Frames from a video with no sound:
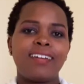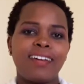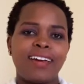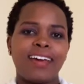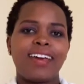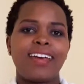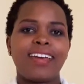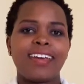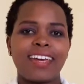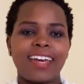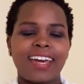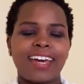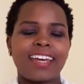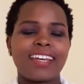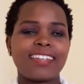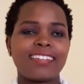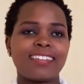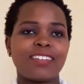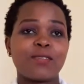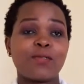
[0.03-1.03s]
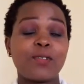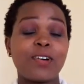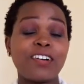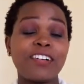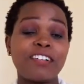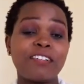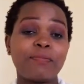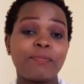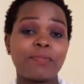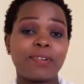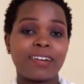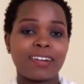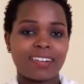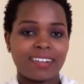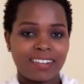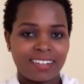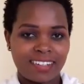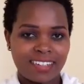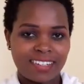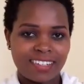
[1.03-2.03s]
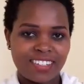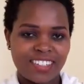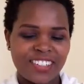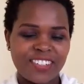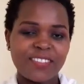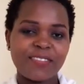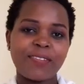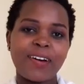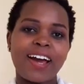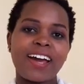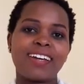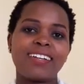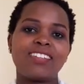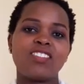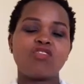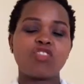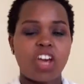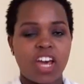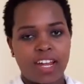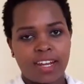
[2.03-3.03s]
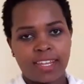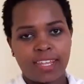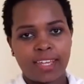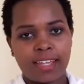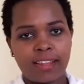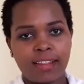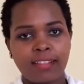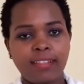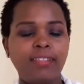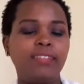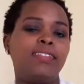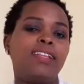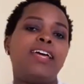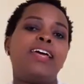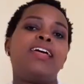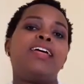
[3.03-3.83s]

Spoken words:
Hey guys, and welcome back to my channel.